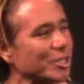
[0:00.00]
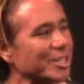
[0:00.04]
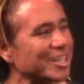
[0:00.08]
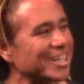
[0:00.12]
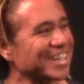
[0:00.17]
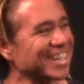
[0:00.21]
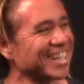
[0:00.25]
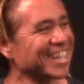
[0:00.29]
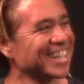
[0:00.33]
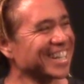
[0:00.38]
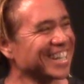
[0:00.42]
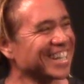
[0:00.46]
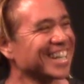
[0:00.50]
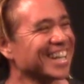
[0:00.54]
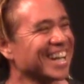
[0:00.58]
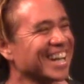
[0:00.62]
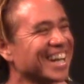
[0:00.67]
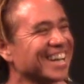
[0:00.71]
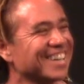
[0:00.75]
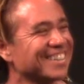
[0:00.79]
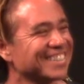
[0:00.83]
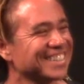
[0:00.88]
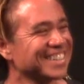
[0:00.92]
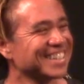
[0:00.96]
I
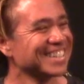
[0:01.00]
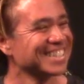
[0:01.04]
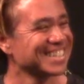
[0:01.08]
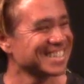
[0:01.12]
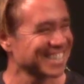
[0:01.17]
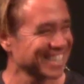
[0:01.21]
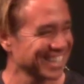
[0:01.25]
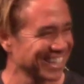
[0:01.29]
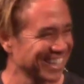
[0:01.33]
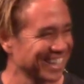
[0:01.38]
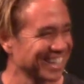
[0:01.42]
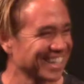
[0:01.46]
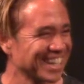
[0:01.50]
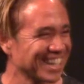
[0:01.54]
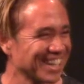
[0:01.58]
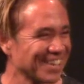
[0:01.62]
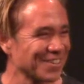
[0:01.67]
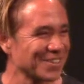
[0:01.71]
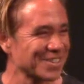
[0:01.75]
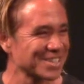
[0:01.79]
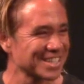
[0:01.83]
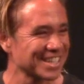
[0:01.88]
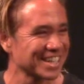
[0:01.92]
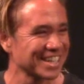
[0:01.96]
want to tell you, that
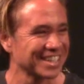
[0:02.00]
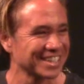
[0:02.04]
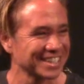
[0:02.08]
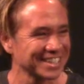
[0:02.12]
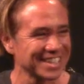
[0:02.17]
was a